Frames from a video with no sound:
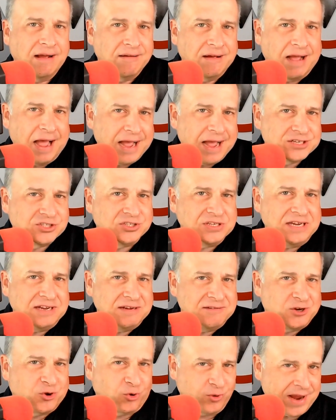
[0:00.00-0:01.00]
actually
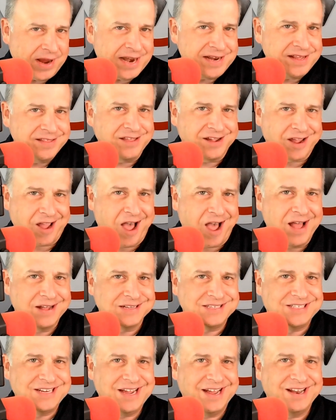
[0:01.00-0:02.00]
creating the
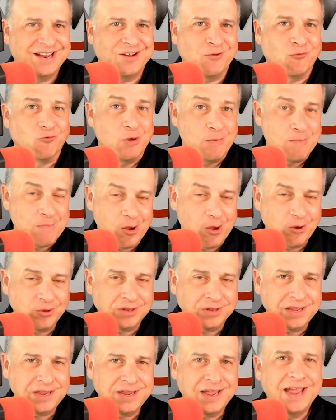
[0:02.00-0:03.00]
content
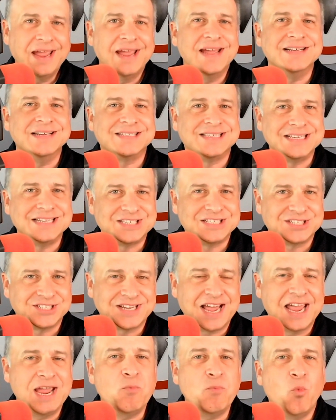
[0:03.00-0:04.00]
remotely is the
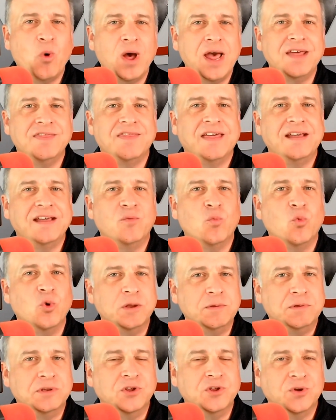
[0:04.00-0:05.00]
same way they
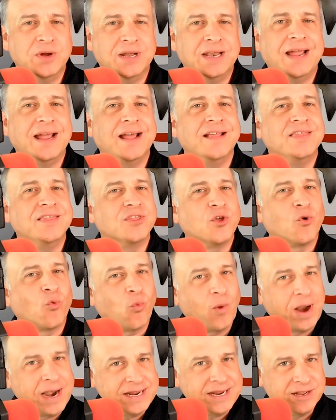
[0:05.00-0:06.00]
would do it in the
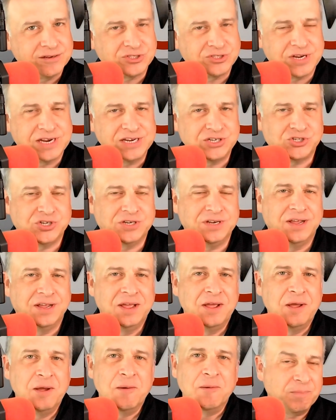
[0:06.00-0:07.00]
radio station,
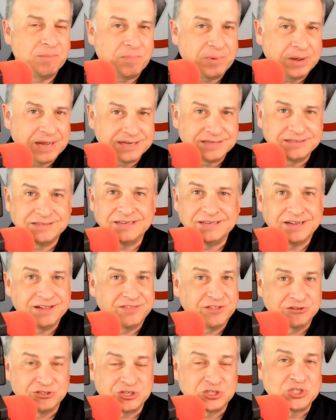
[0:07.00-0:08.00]
but
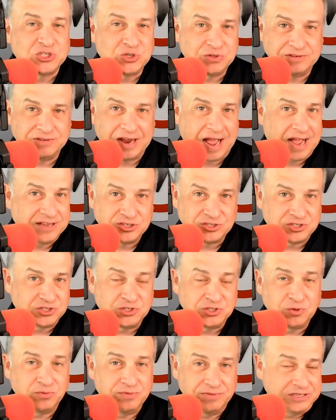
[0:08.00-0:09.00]

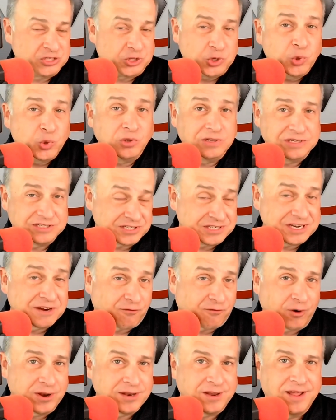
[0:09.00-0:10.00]
the tool is
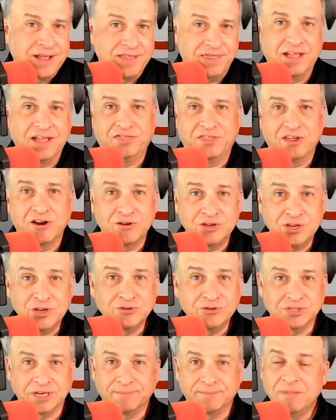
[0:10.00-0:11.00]
different that they're
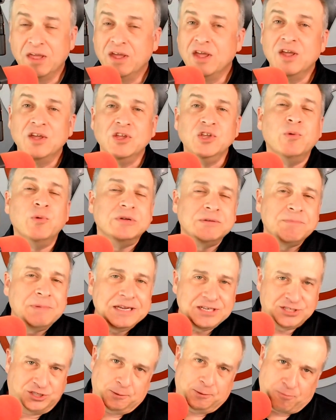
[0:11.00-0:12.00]
using. You would
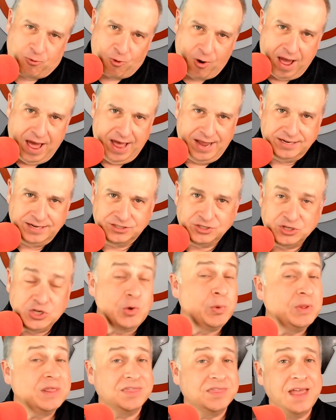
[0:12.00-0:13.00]
be surprised.
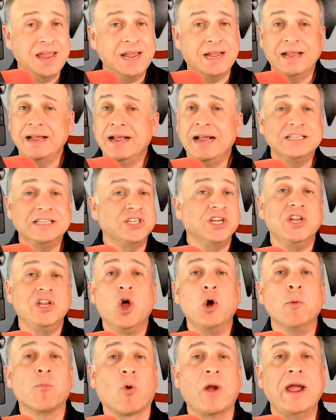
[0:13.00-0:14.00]
You would think it's a
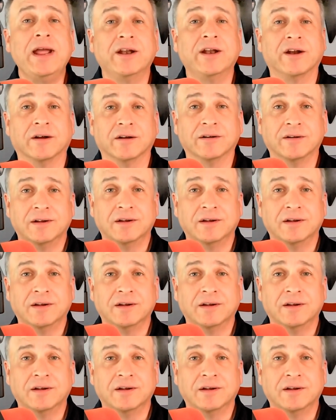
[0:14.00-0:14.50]
no-brainer,